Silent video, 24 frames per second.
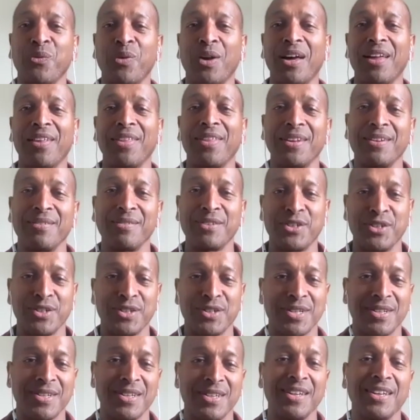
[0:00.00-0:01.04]
rather than
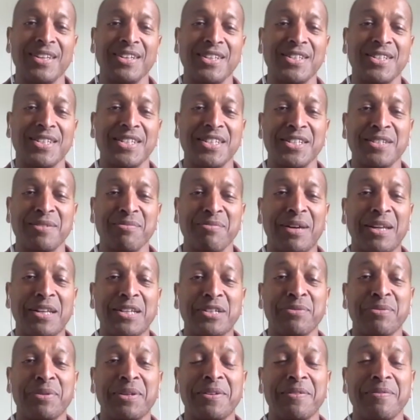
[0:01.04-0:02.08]
just disease
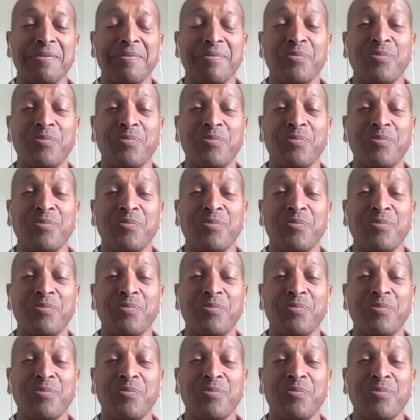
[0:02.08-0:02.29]
management.